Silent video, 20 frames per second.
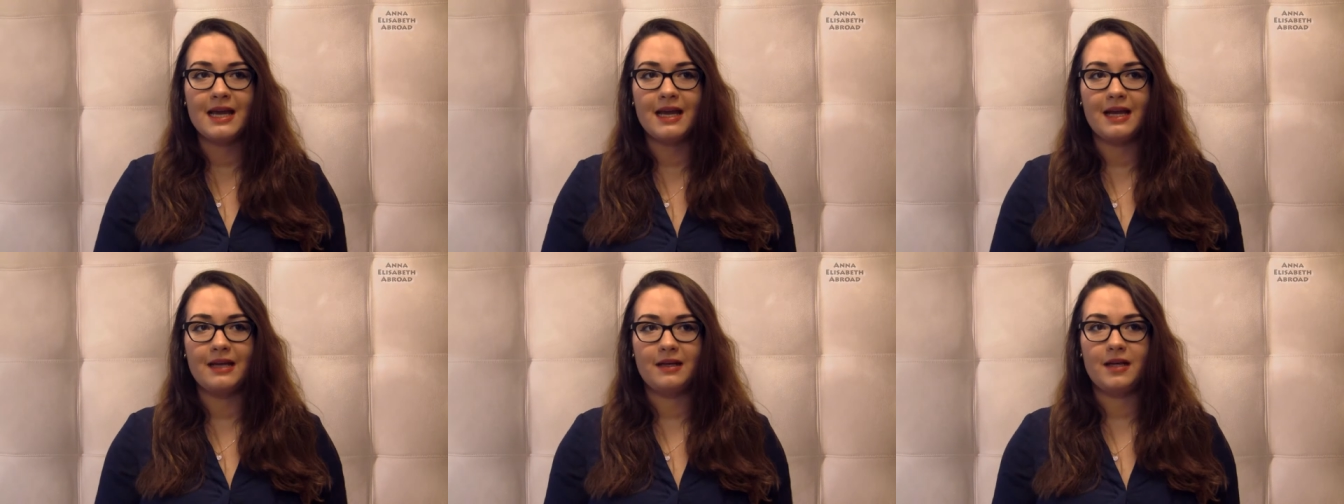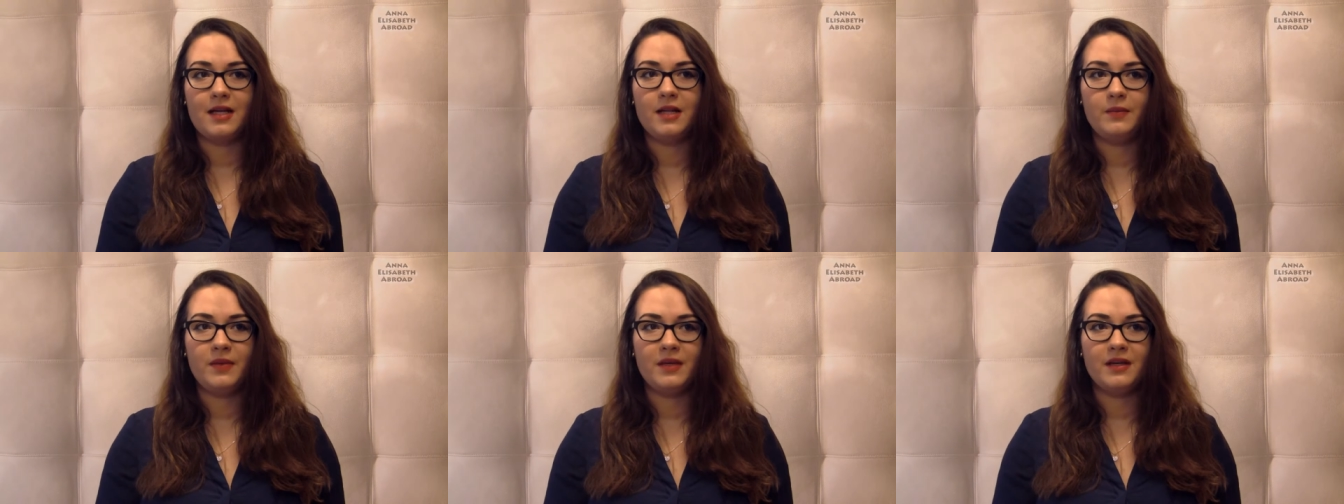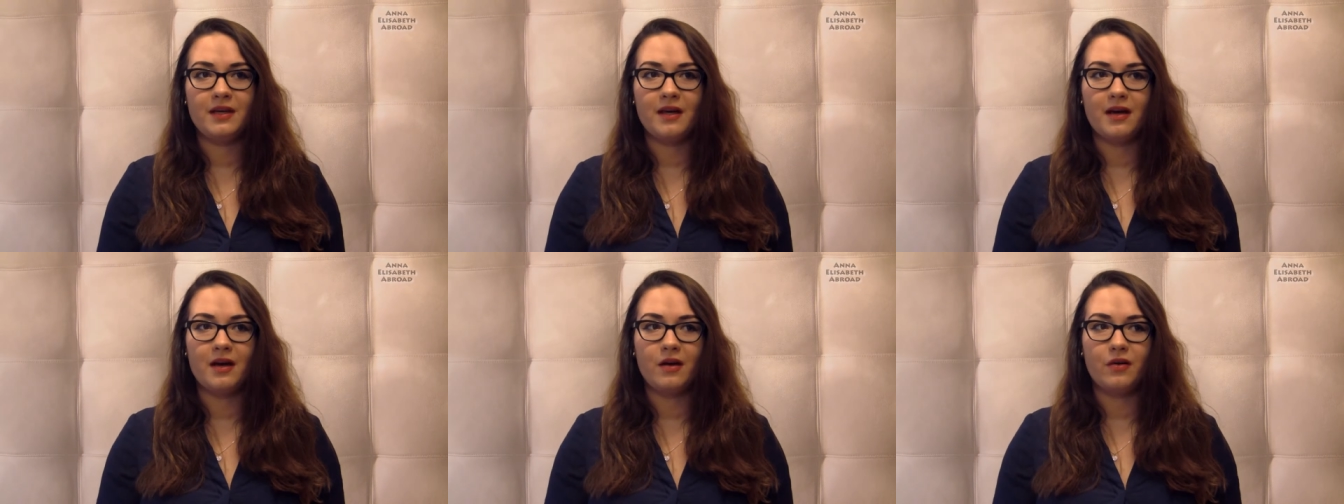and
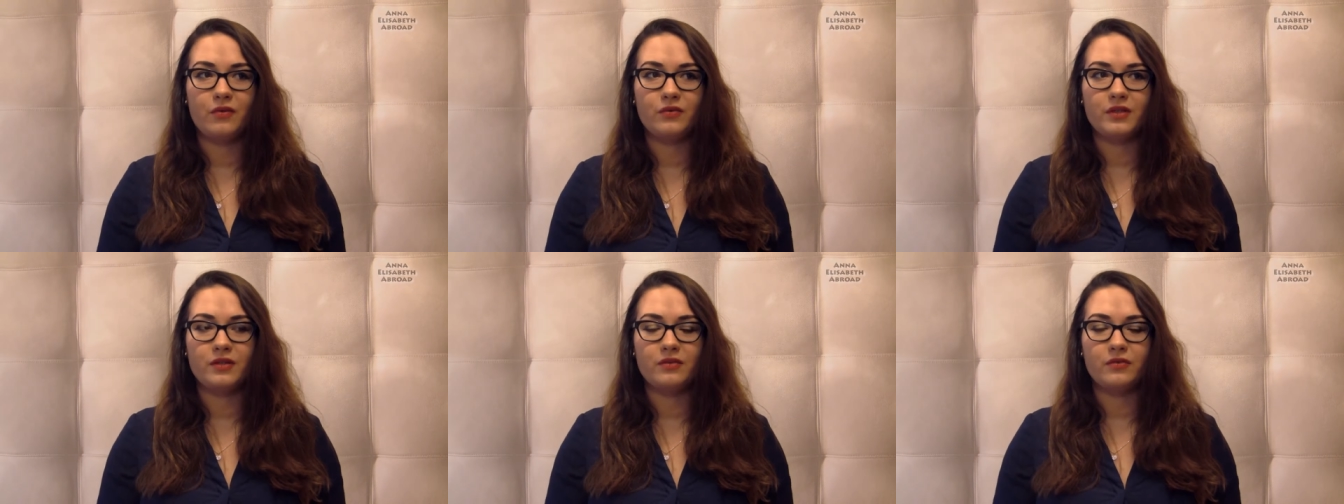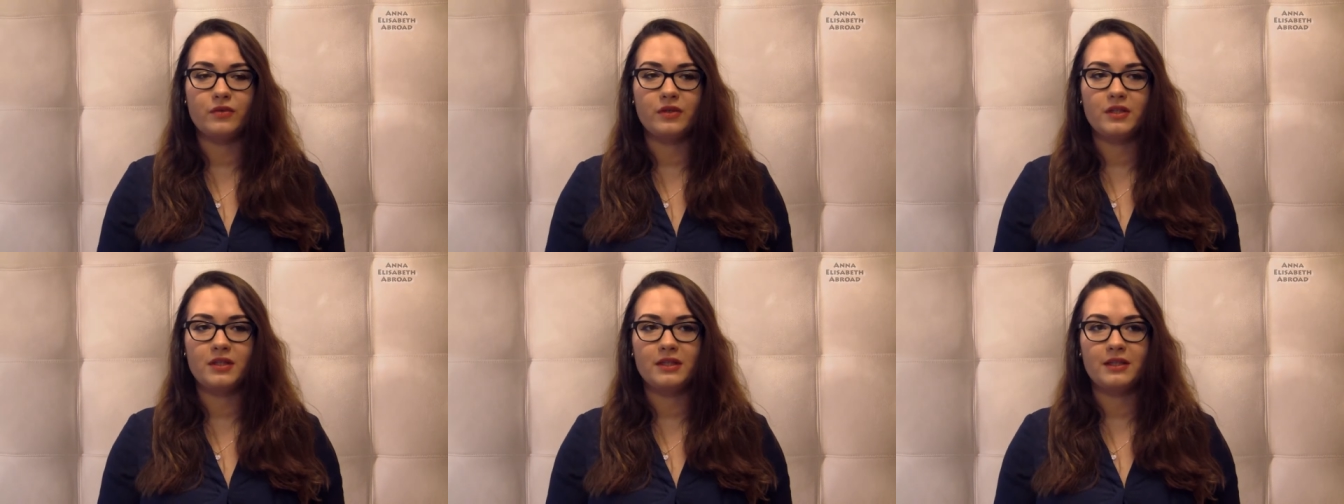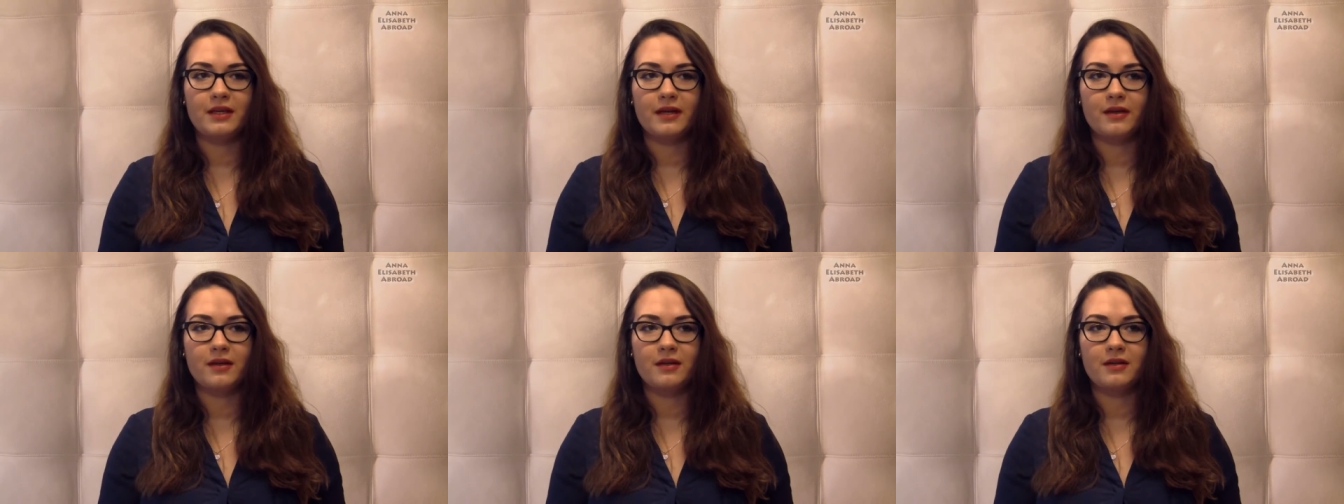helping out and really
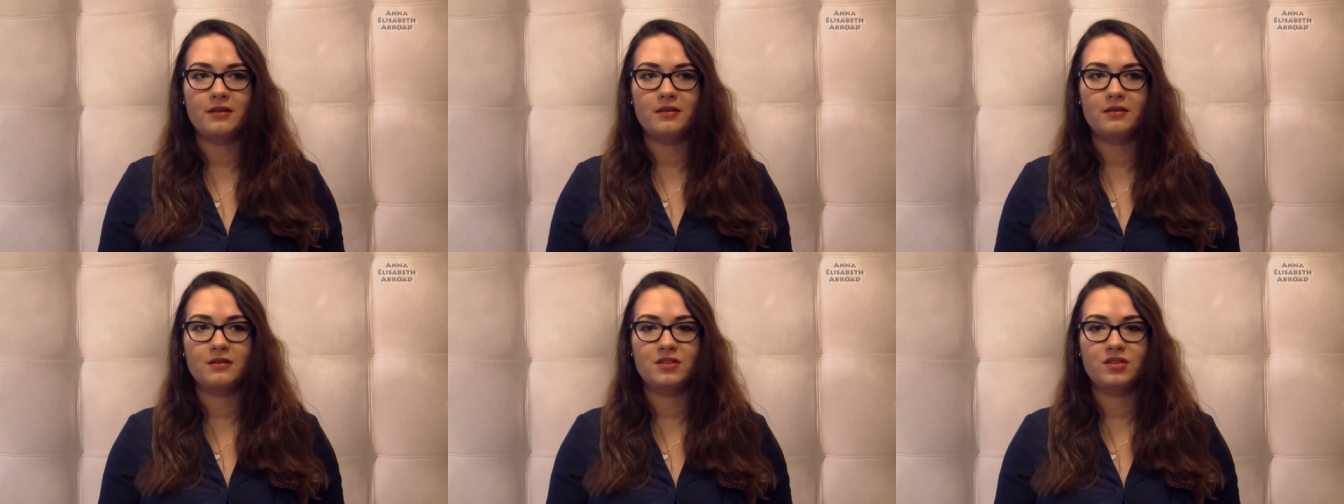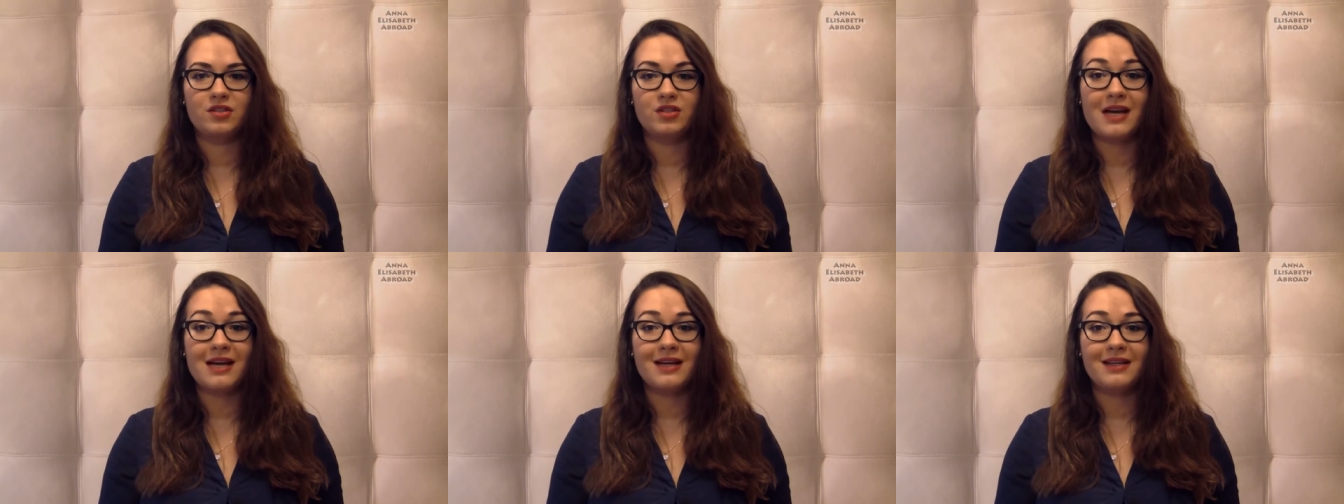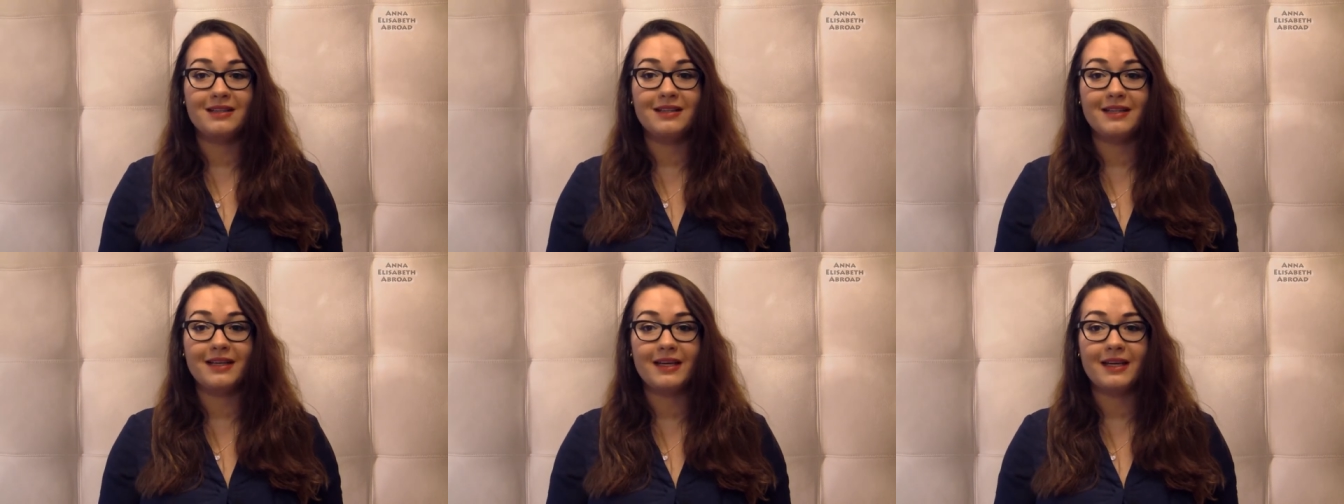like
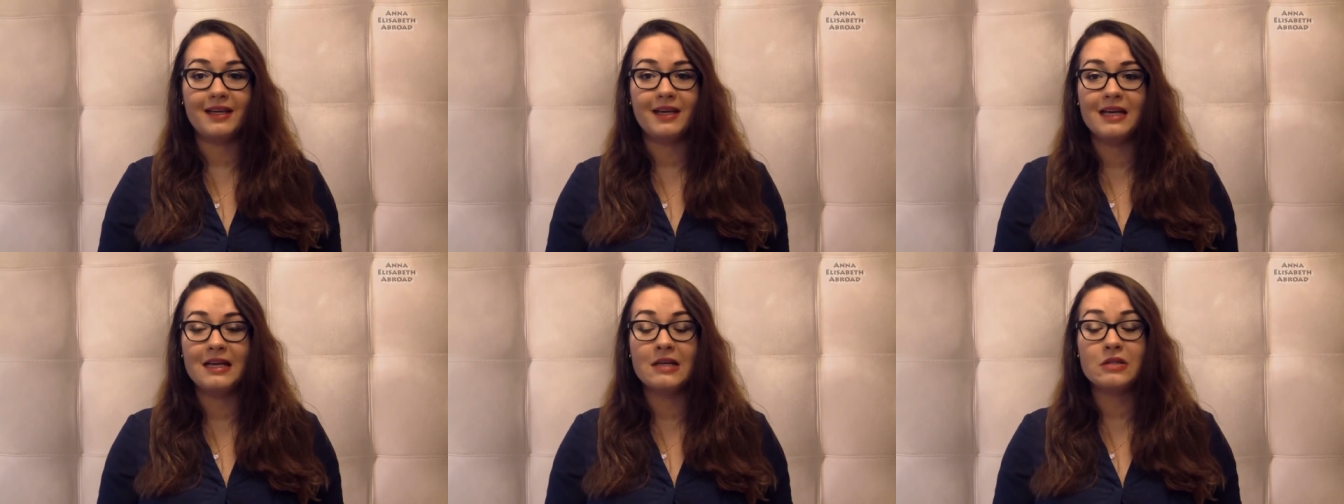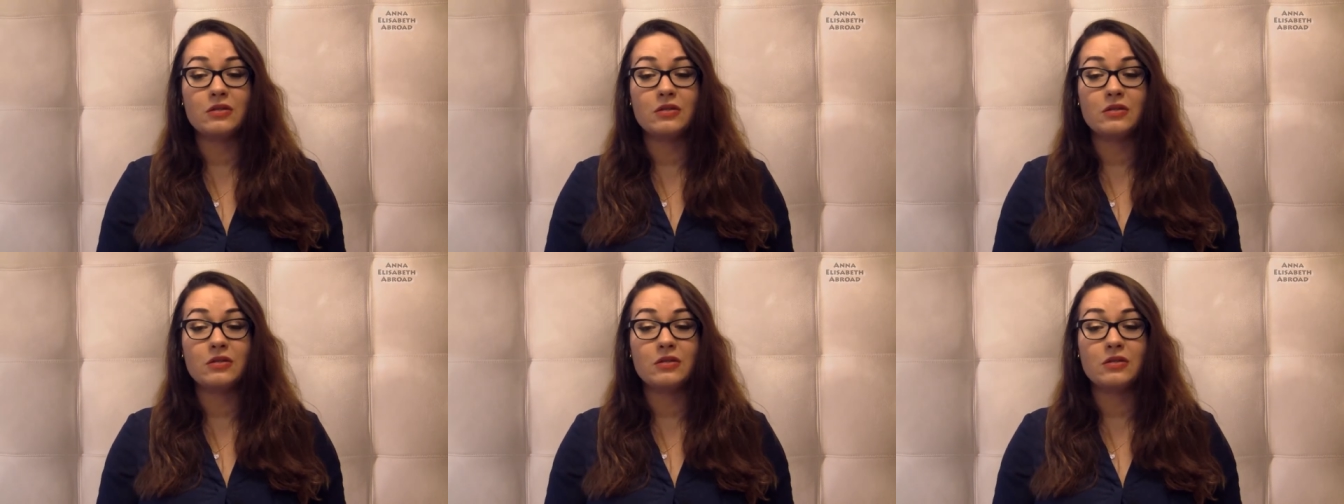struggling